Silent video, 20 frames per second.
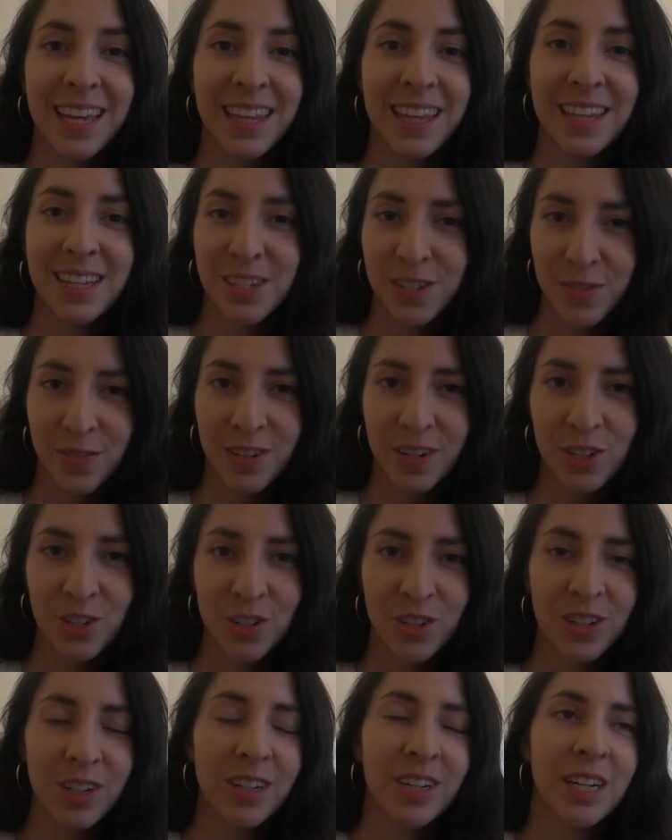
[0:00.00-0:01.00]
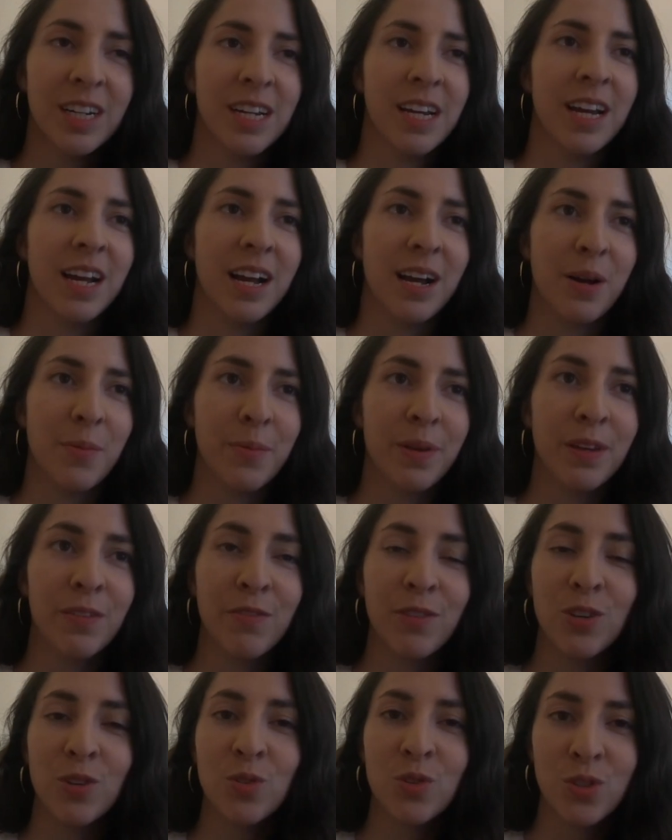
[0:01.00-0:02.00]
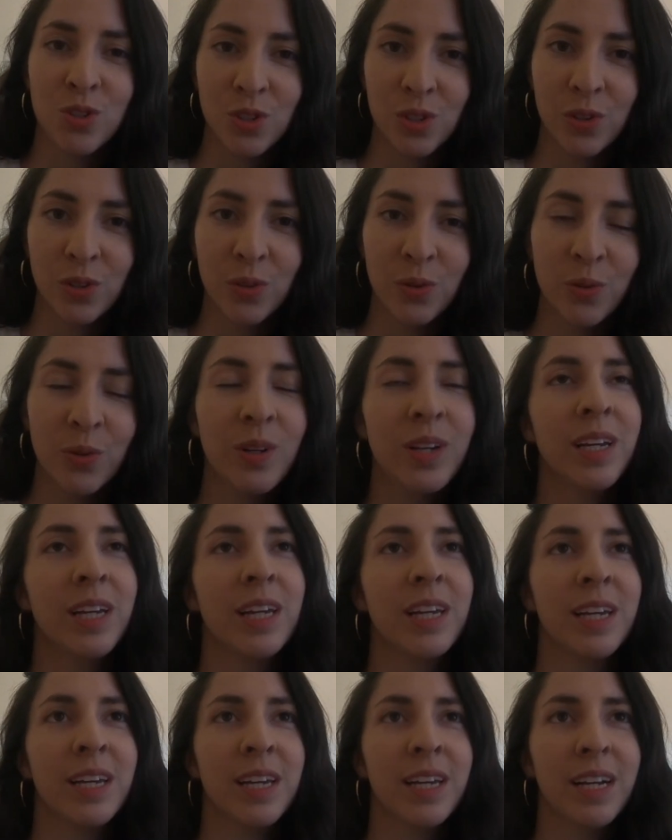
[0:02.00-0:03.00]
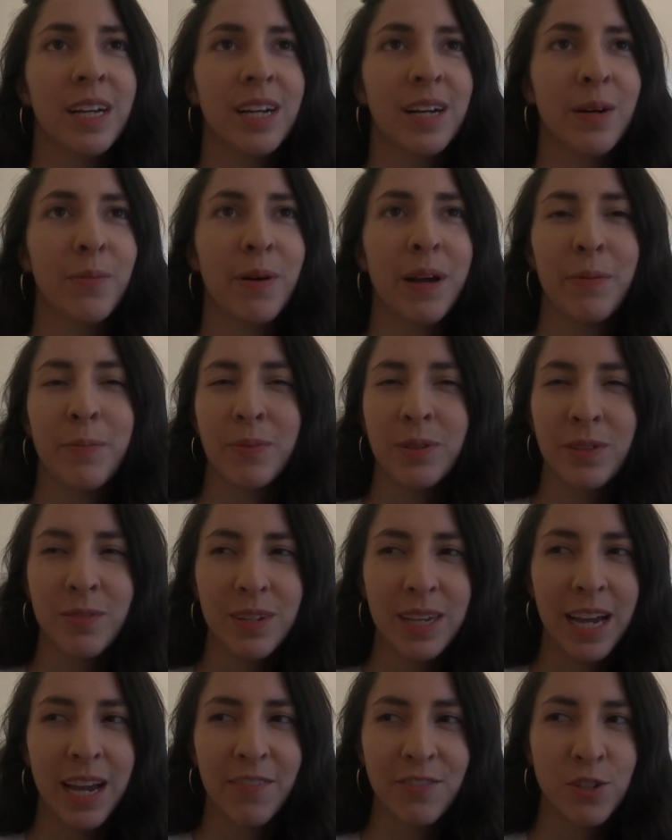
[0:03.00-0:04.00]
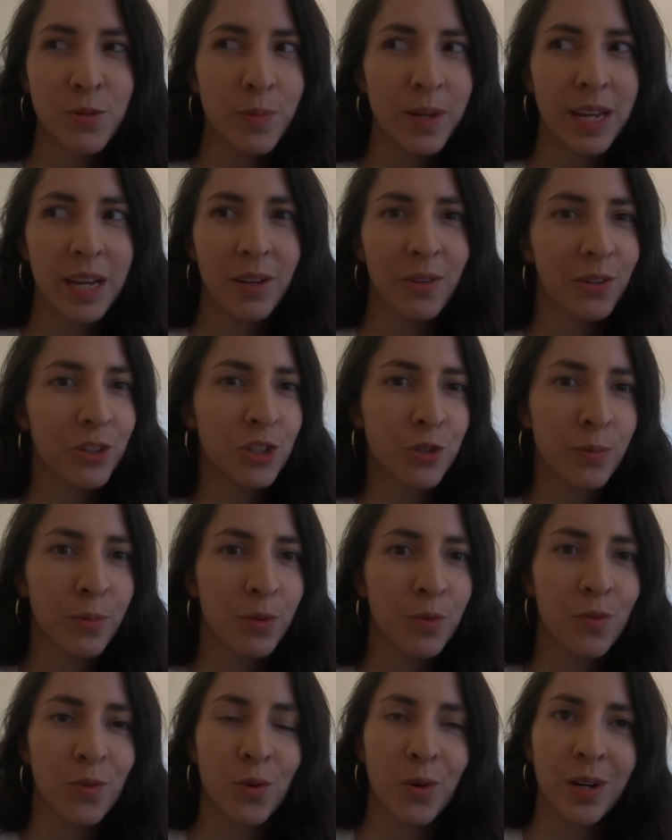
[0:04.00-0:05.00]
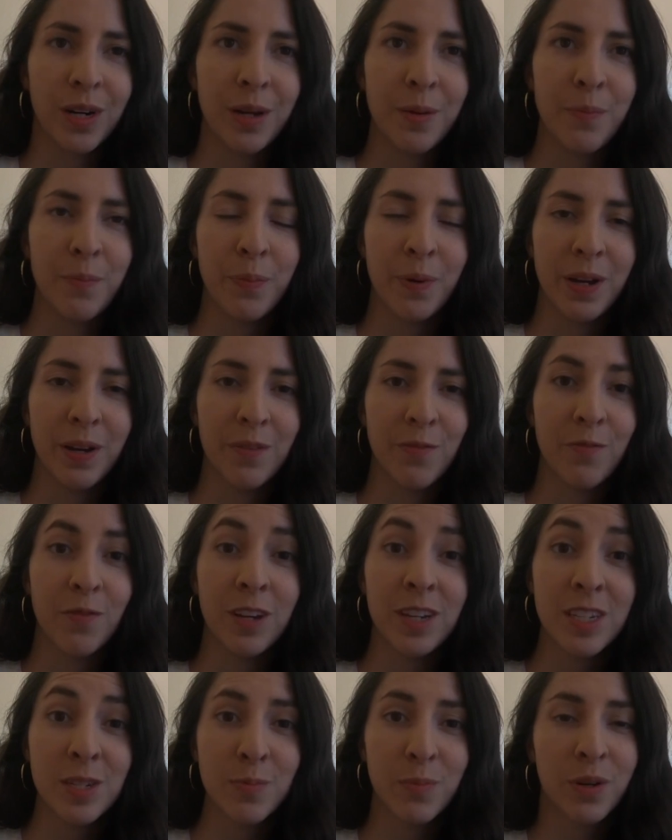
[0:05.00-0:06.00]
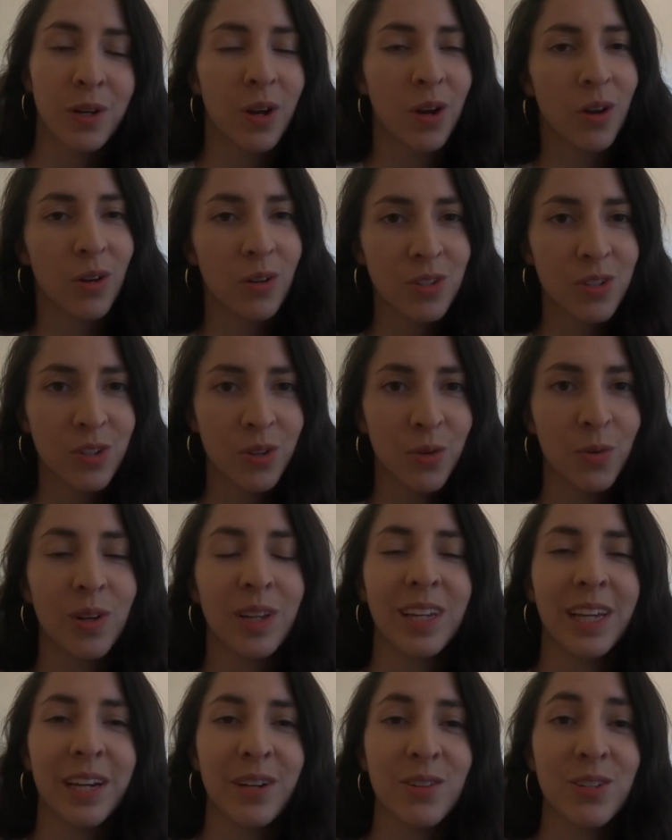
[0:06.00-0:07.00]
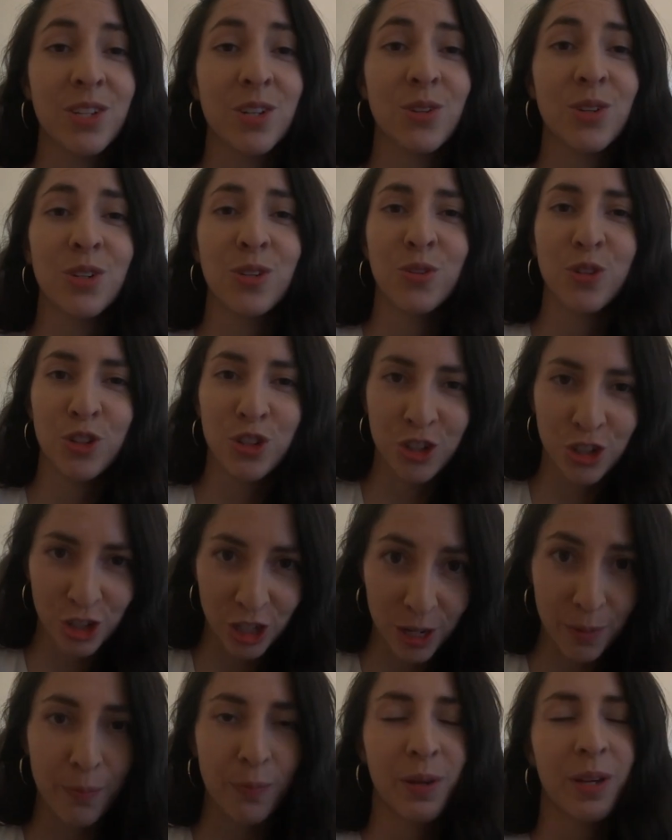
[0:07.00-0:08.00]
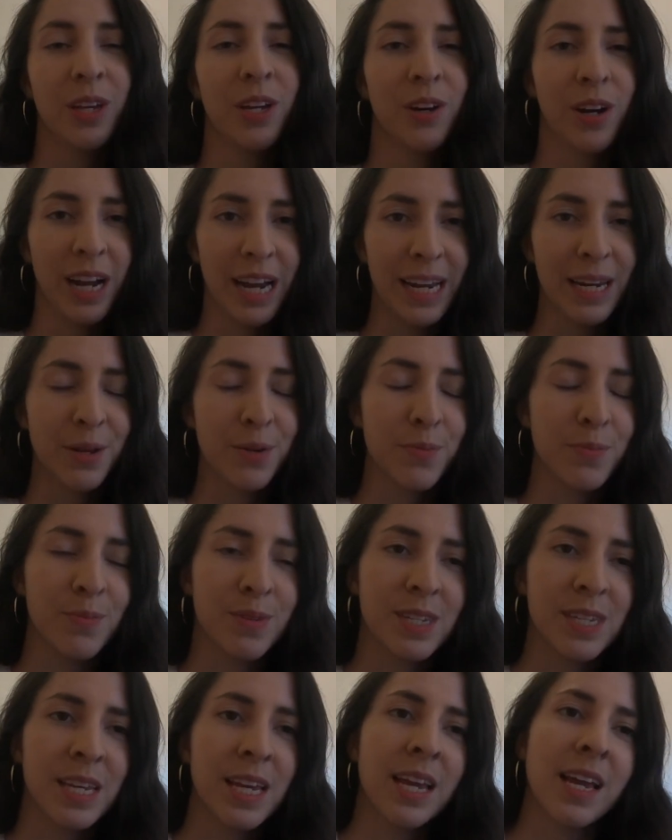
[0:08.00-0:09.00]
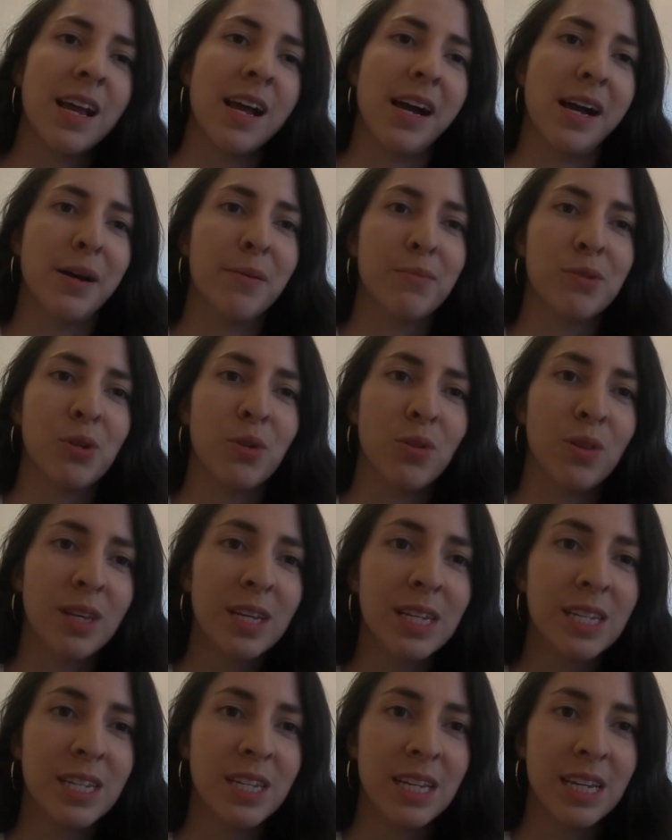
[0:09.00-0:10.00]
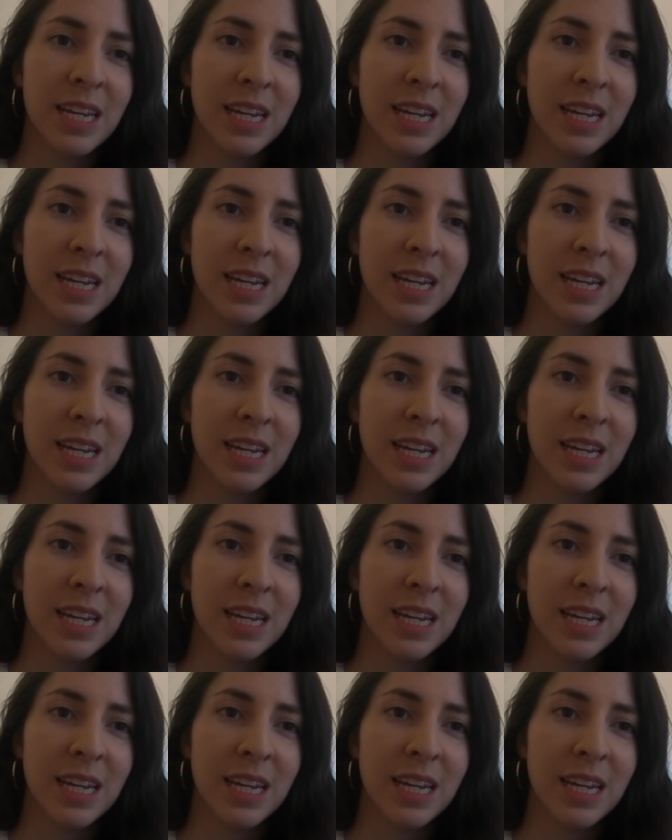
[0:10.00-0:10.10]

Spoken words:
this feature. If you do, I believe you have to be eligible for it, but Facebook also allows you to ship your items. So this